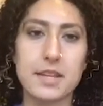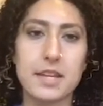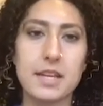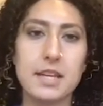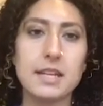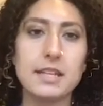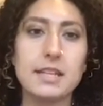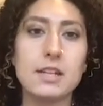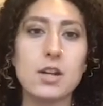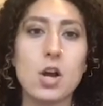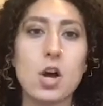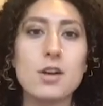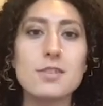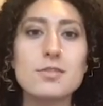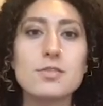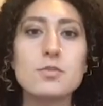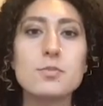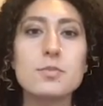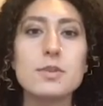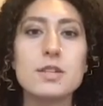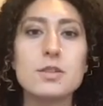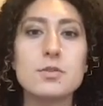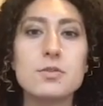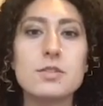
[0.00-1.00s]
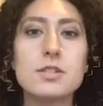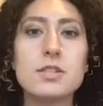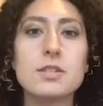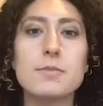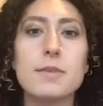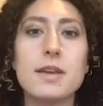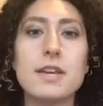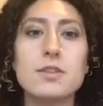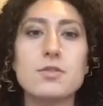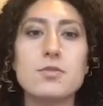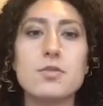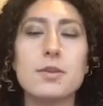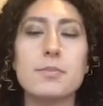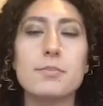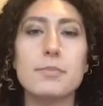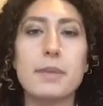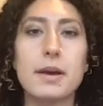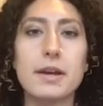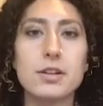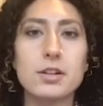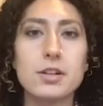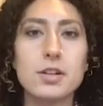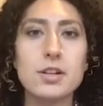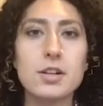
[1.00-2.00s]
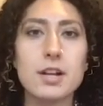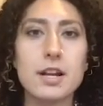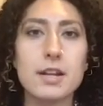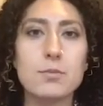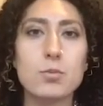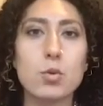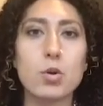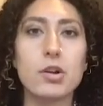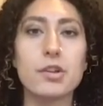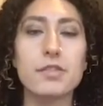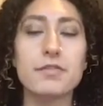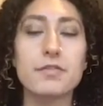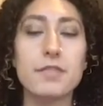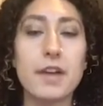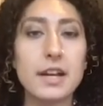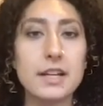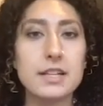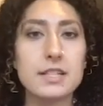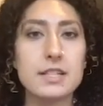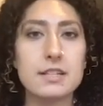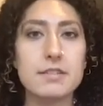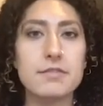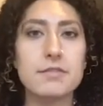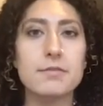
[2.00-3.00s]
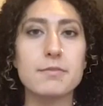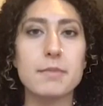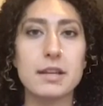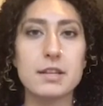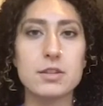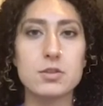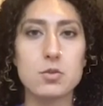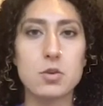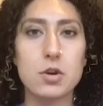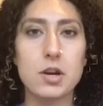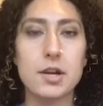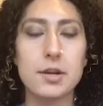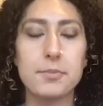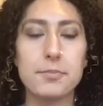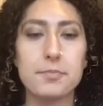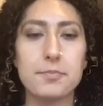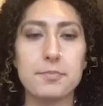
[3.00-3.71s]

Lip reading: It can also be used to make you a better and more effective mentor.